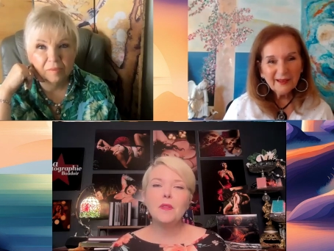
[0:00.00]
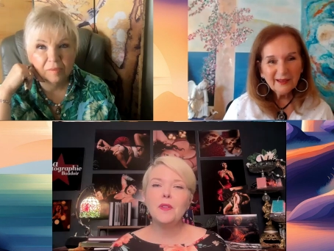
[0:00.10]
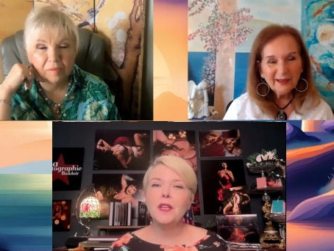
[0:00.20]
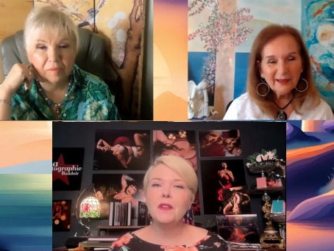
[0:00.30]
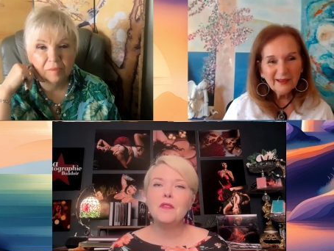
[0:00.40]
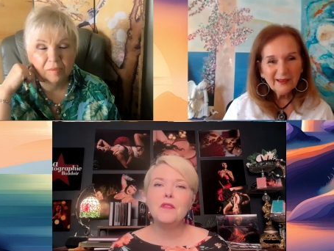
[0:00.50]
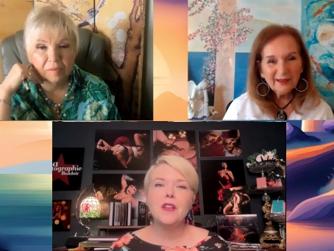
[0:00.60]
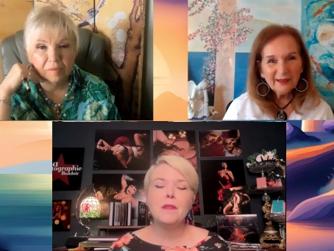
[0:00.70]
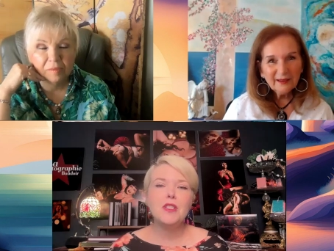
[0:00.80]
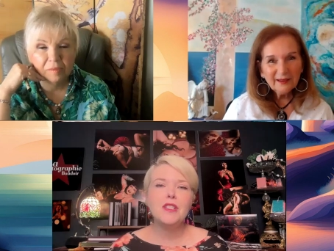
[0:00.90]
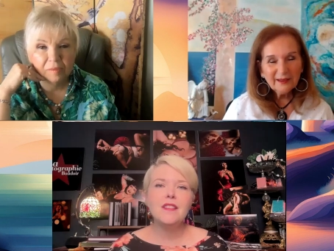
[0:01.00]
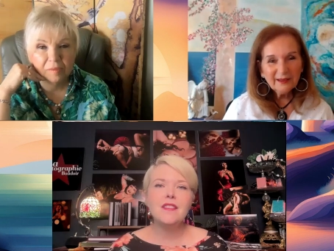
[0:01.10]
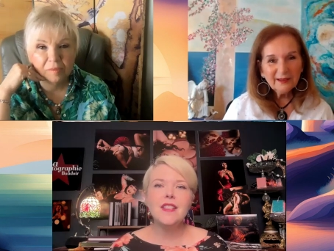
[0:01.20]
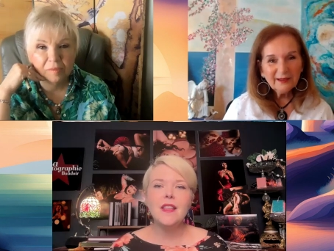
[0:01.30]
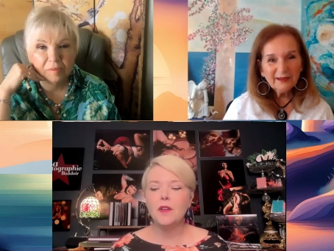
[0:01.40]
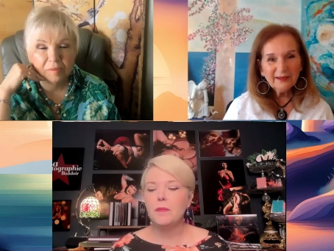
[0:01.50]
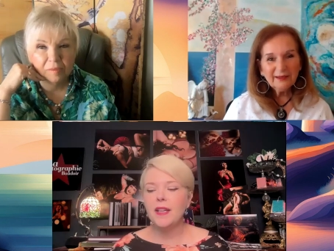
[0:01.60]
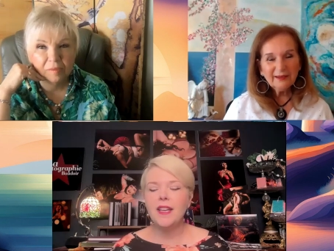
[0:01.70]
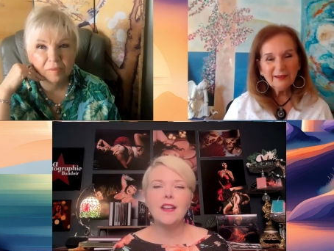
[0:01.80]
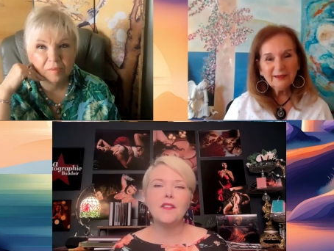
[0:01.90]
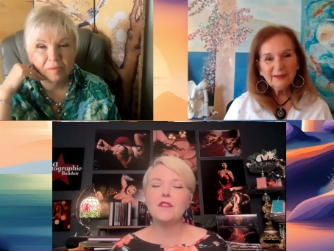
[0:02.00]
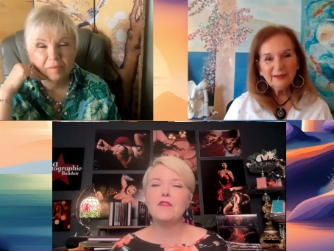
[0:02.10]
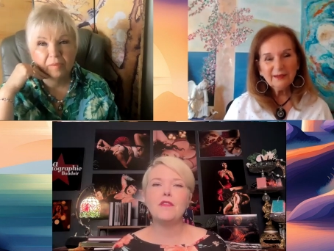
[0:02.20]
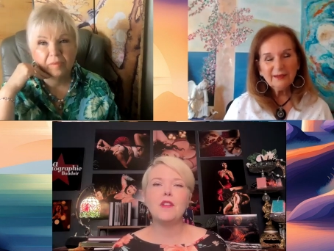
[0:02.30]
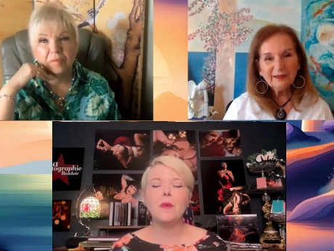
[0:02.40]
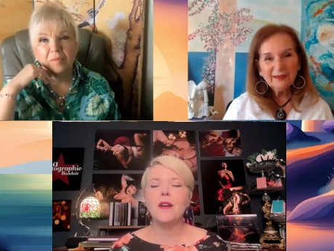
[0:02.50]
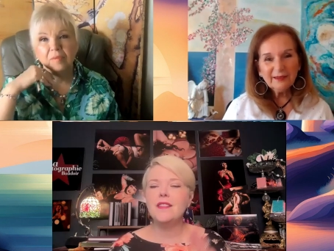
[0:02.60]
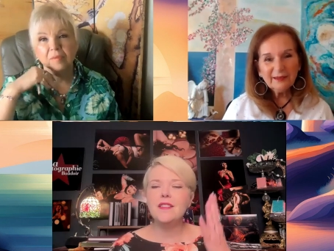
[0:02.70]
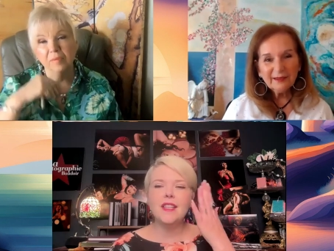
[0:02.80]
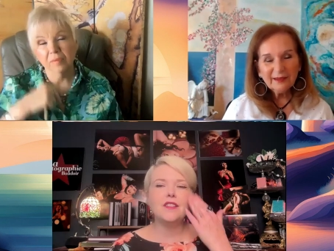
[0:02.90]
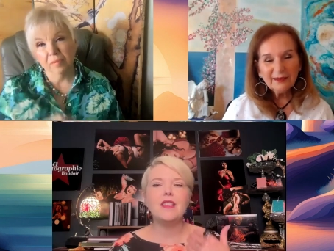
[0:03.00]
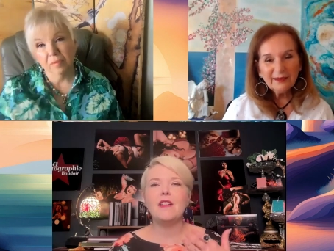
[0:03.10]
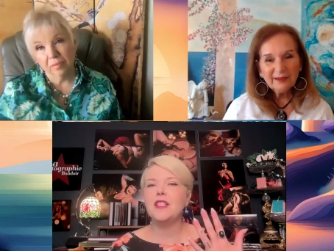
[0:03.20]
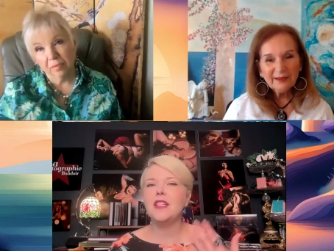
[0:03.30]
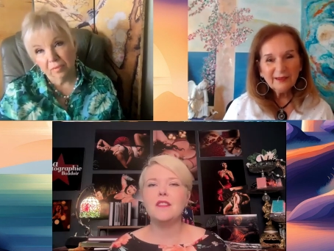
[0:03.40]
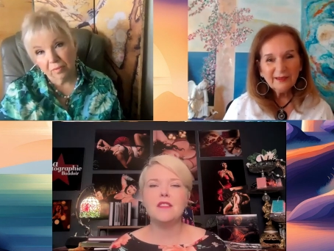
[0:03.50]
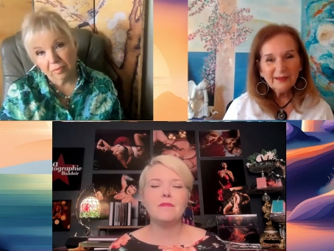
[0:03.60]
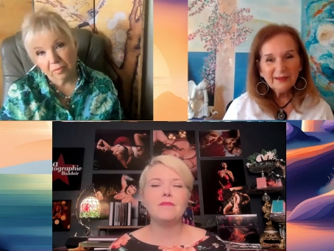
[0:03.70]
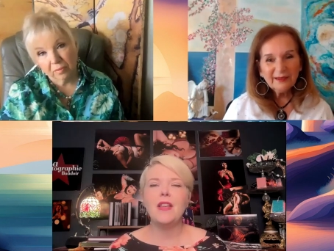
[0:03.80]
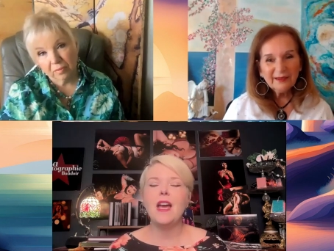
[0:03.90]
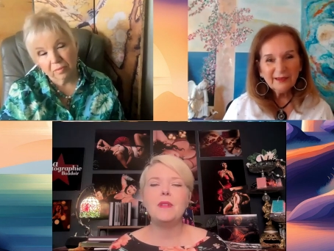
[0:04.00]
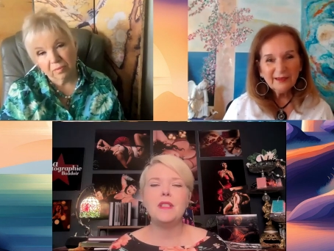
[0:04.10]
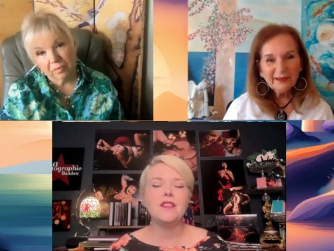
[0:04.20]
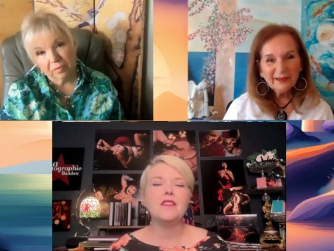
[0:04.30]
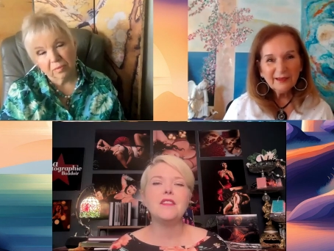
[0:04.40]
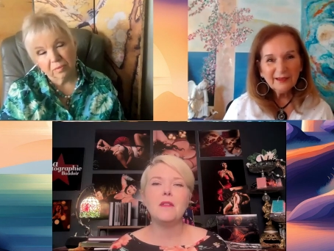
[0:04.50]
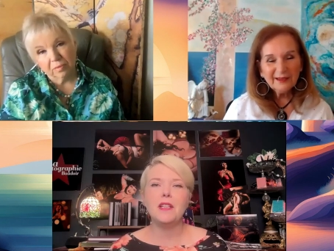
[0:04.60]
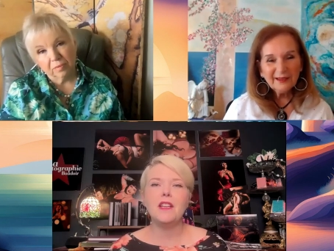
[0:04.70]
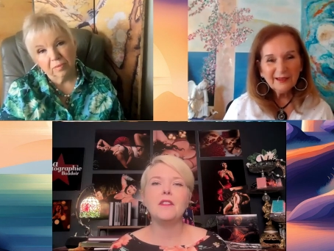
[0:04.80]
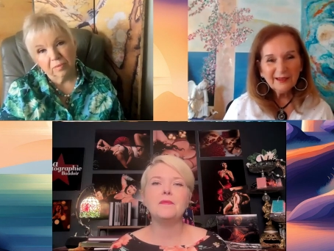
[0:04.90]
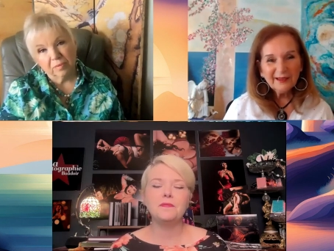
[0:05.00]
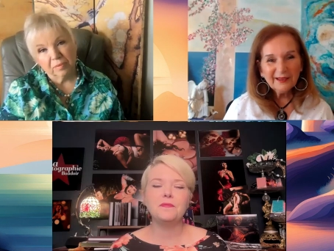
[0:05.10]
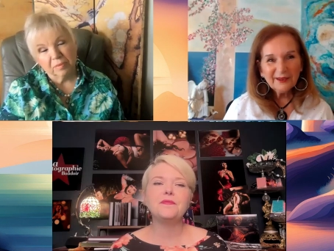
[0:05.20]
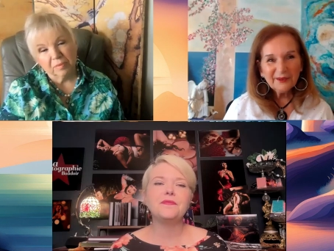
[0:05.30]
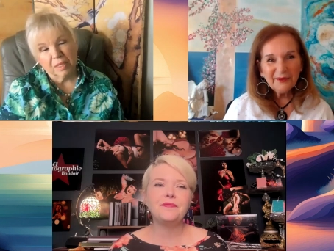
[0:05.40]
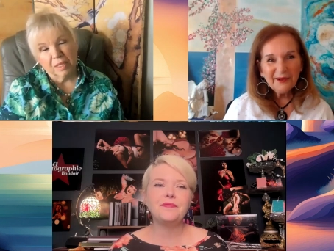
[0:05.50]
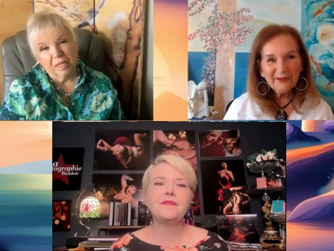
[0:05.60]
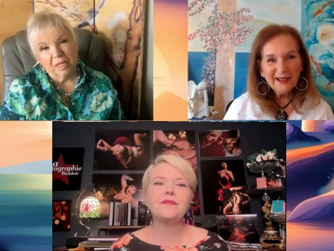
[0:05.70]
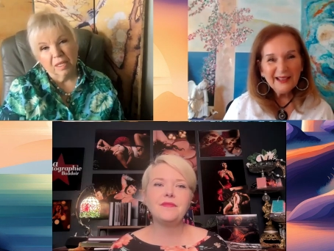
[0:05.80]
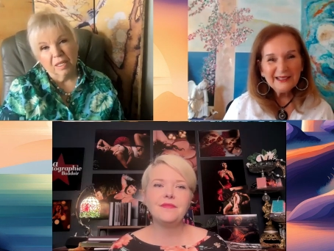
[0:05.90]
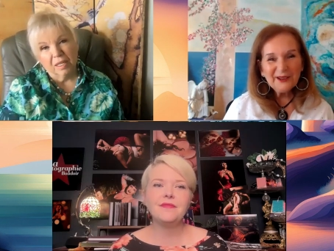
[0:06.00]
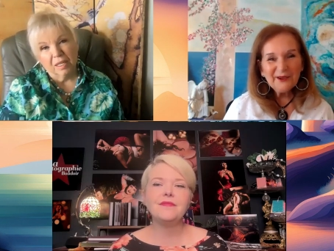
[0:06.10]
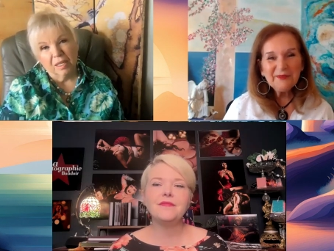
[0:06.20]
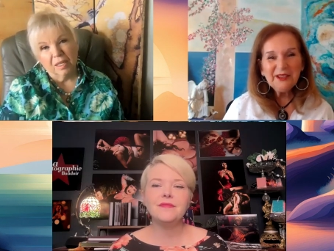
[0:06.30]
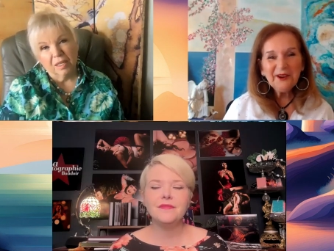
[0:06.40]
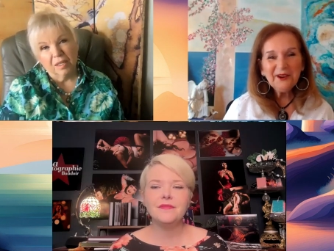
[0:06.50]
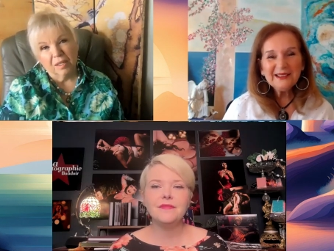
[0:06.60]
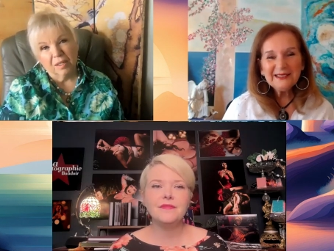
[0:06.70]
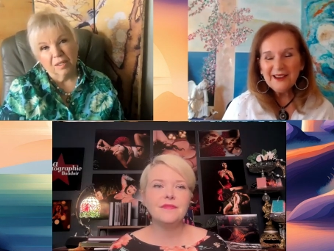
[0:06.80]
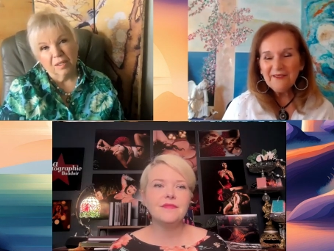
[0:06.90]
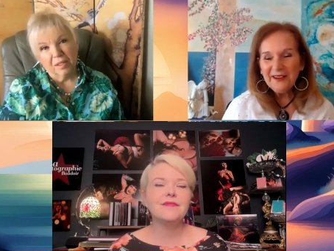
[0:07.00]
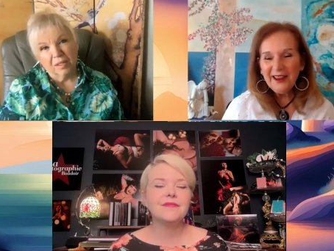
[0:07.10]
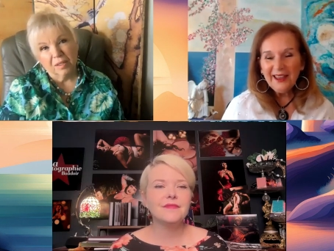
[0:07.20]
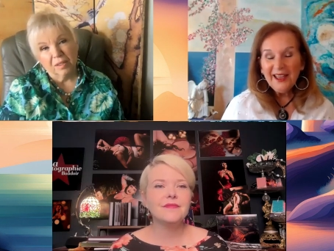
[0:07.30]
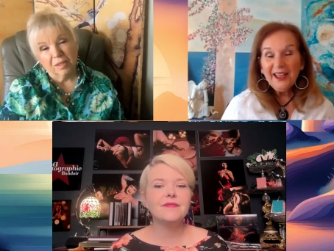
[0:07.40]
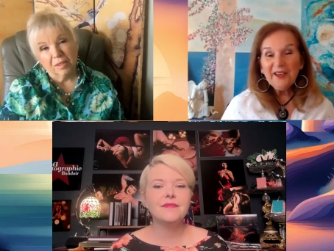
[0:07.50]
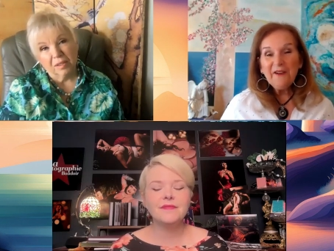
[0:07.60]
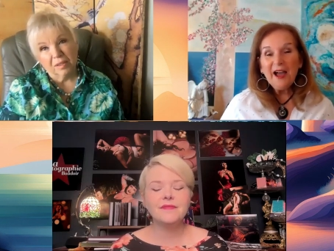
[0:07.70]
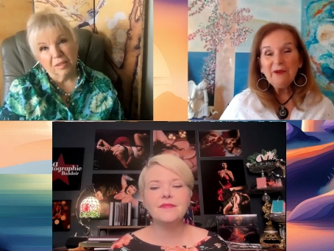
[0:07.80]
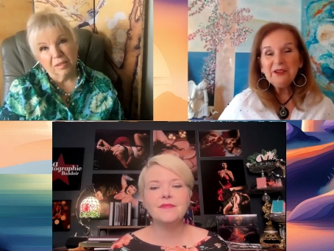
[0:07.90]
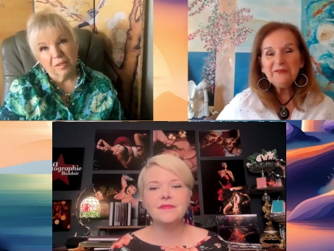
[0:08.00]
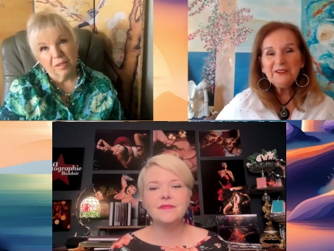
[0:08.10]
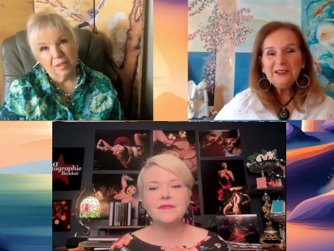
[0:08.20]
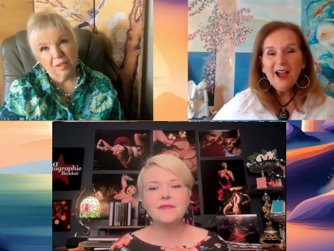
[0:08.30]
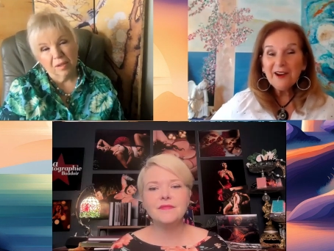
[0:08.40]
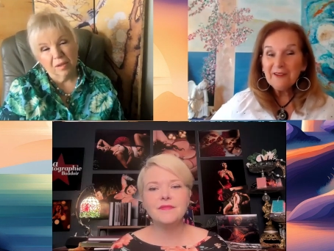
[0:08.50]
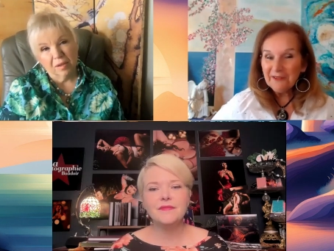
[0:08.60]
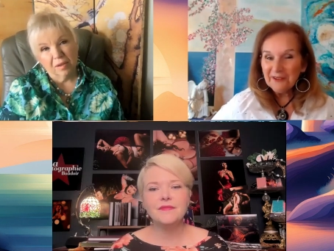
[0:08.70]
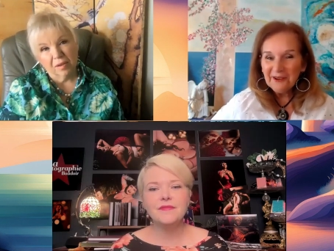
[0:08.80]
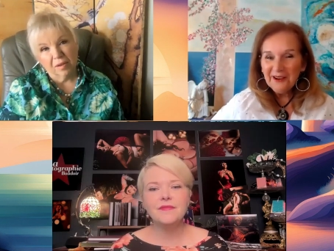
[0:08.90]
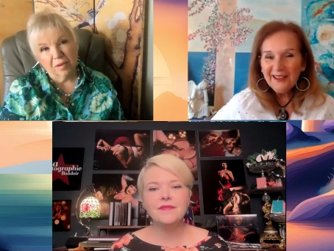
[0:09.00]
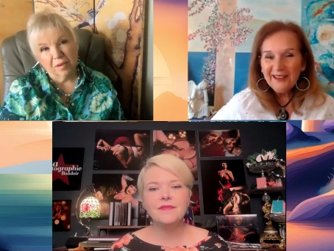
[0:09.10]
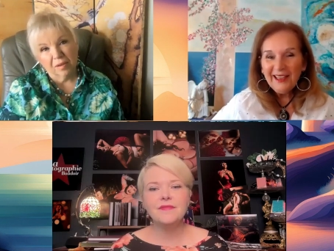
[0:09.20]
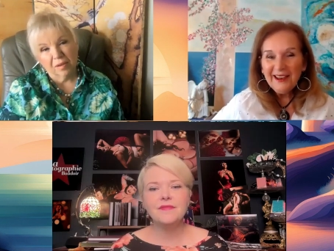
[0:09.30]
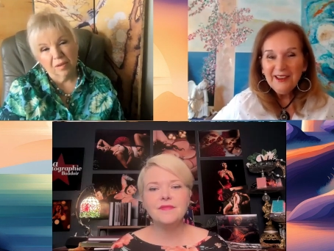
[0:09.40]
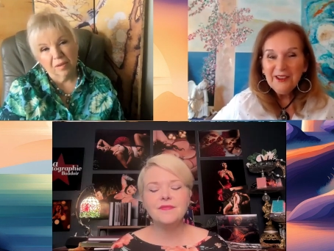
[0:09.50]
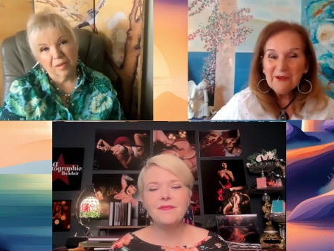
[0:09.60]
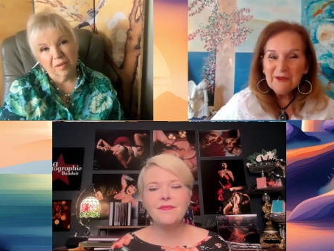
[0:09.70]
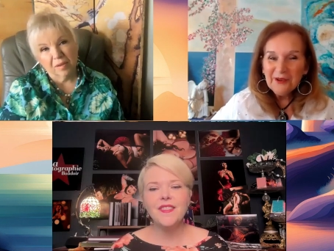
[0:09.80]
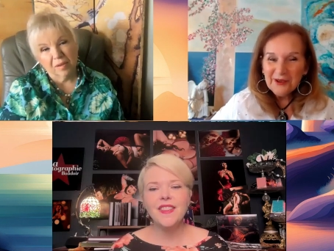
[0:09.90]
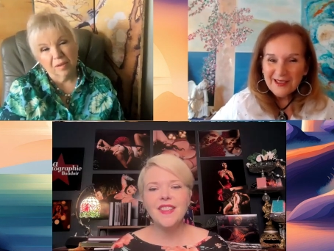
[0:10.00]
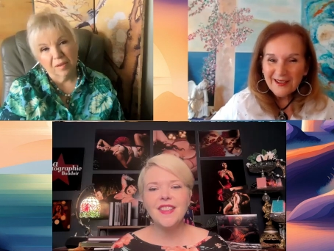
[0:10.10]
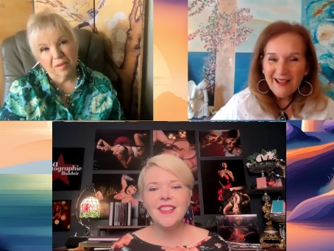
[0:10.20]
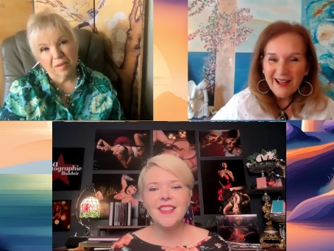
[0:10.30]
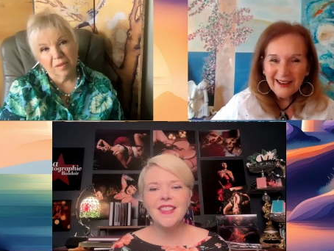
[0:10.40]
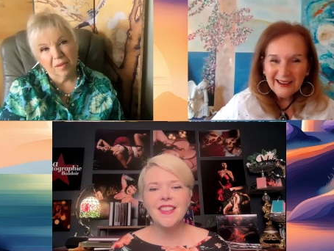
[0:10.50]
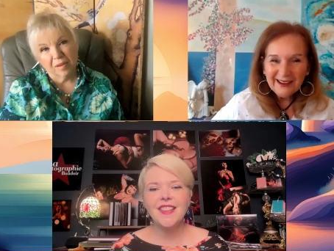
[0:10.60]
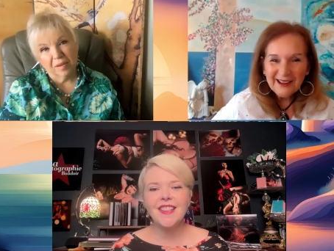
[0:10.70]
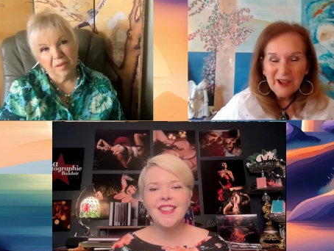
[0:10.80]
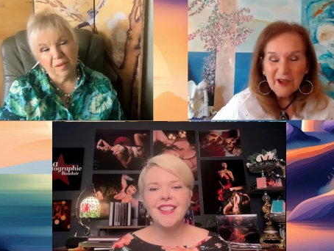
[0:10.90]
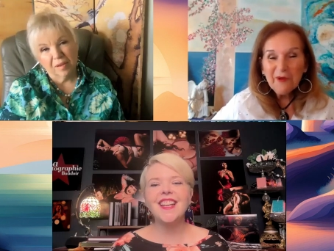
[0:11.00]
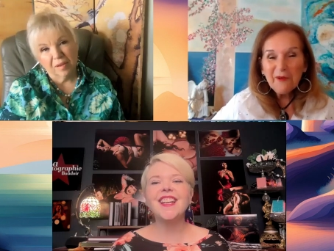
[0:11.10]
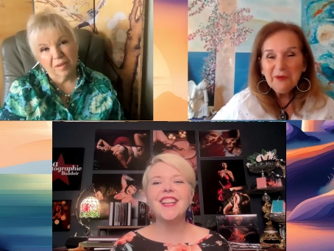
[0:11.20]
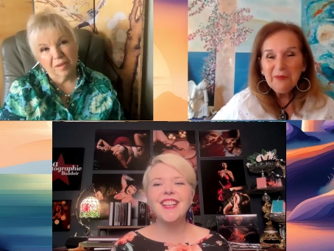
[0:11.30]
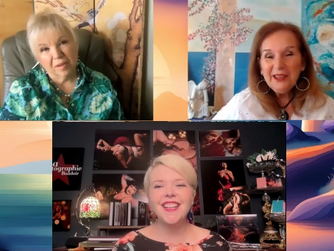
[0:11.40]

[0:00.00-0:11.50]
Speaker 1: we're looking through their images and they're picking out their favorite ones, they just have tears, happy tears coming down.
Speaker 2: So I'm curious, Stephanie, if I were the photographer and you were the client, what would be